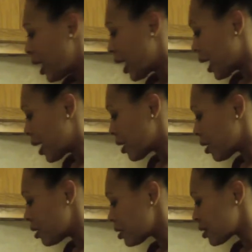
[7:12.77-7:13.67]
And
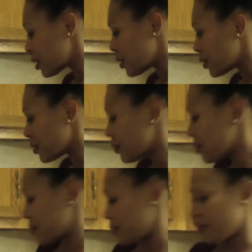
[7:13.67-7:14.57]
also,
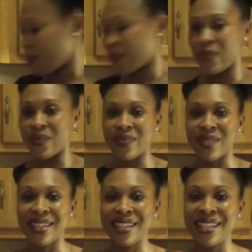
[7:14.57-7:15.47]

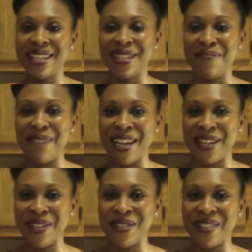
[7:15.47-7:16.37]

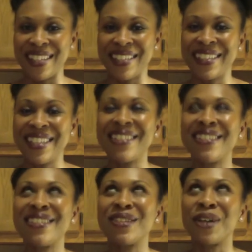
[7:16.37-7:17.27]
tomatoes.
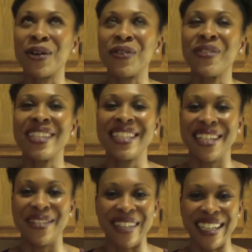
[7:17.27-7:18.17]
So
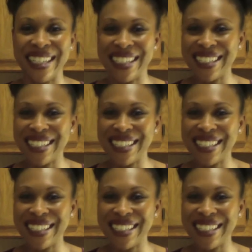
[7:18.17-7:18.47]
yummy.